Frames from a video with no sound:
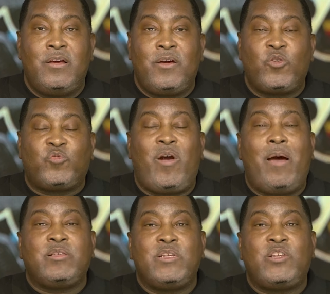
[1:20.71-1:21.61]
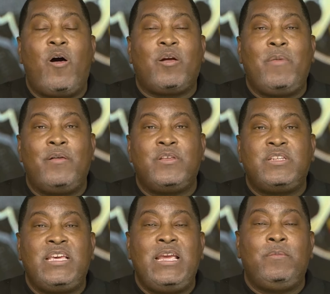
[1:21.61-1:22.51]
Coach Prime has been talking about the
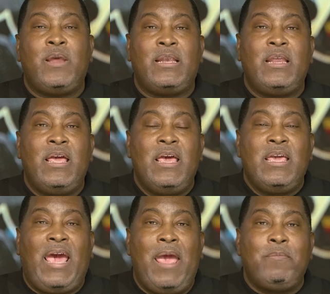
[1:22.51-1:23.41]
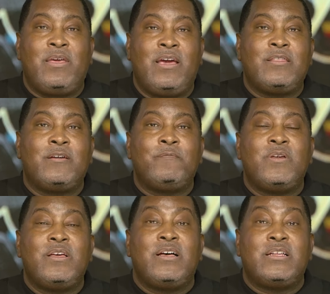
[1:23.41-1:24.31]
team that came together,
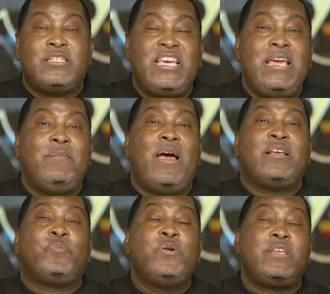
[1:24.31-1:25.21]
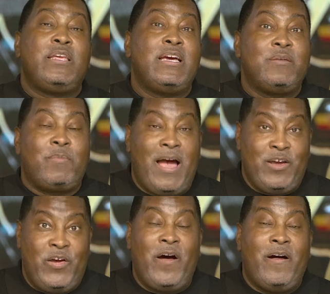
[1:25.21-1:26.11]
a team that's put together by
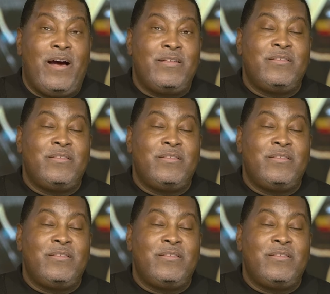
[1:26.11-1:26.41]
God.